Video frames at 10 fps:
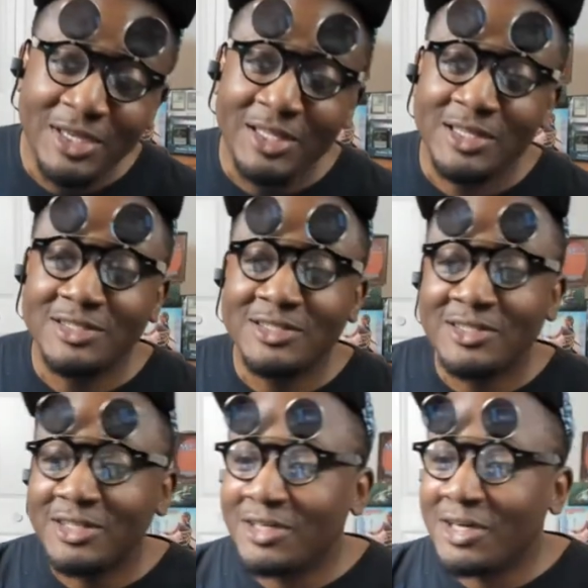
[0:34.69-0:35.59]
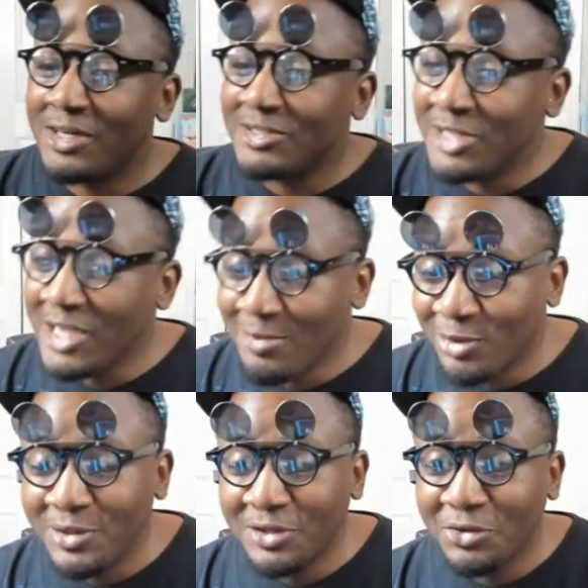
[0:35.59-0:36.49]
This is a teamer
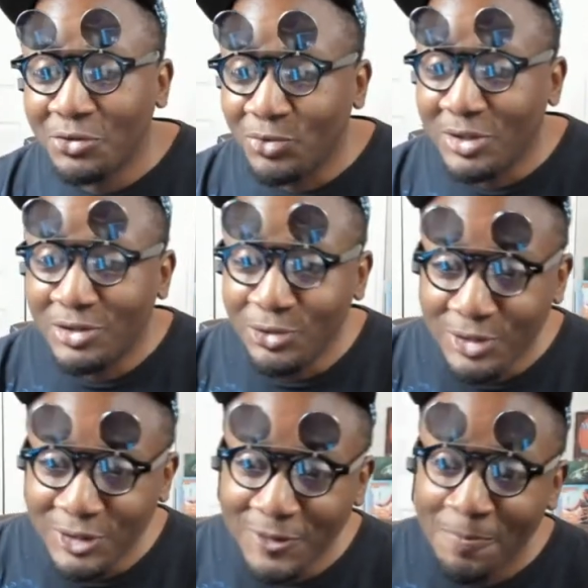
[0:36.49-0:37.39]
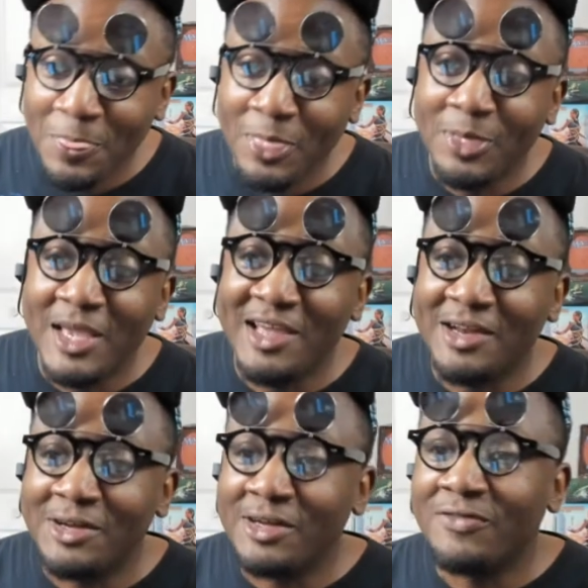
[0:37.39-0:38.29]
build with Lukka
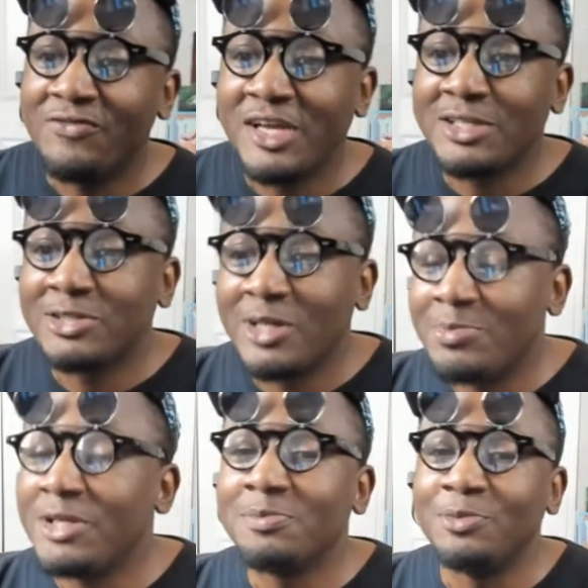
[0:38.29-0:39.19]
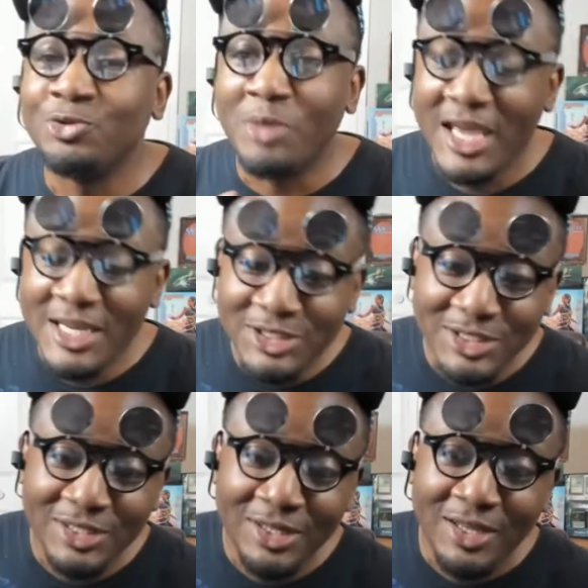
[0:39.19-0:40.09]
that fetches up Nyxbloom
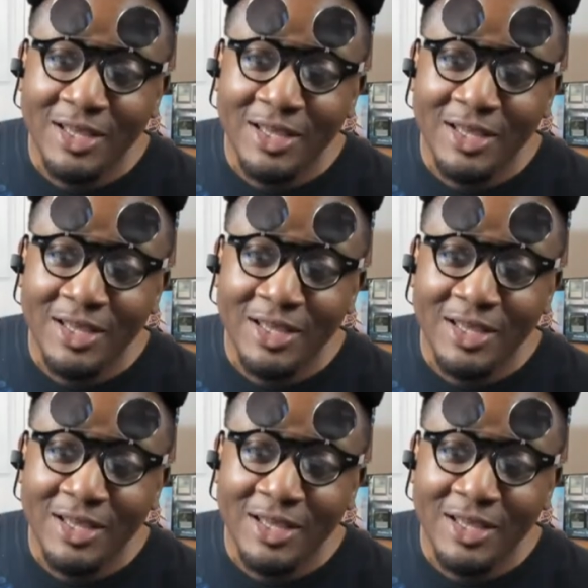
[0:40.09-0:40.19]
Ancient,